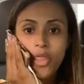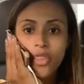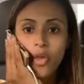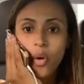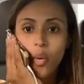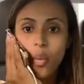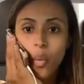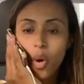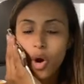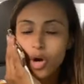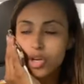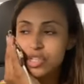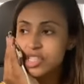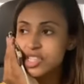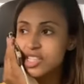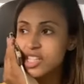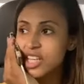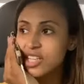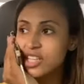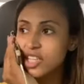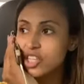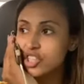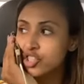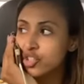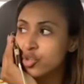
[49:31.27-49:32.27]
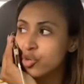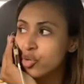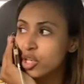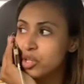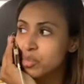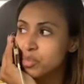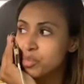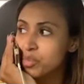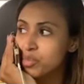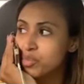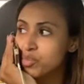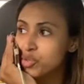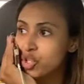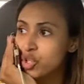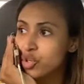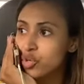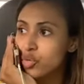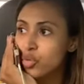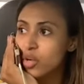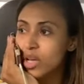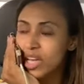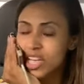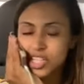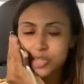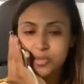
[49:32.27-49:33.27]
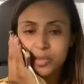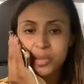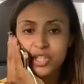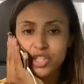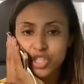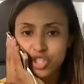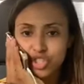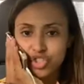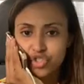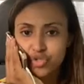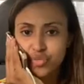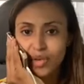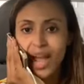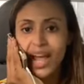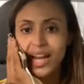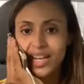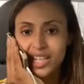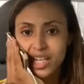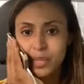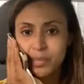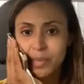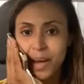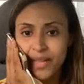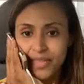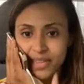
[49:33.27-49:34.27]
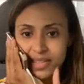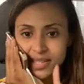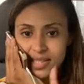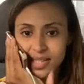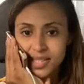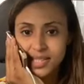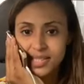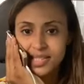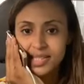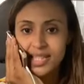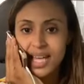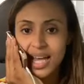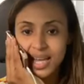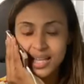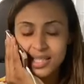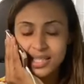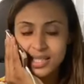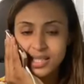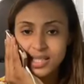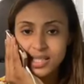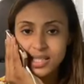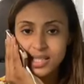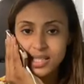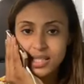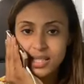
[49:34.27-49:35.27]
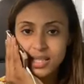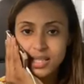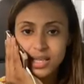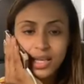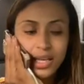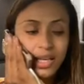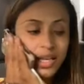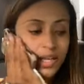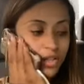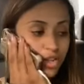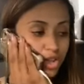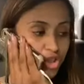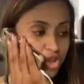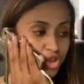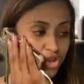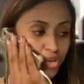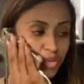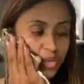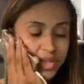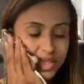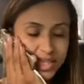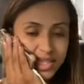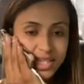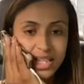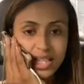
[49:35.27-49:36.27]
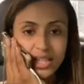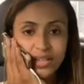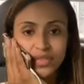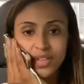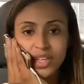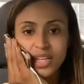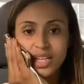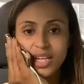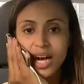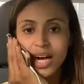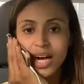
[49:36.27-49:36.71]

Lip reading: worst thing that you can do is be distracted by the success that you receive.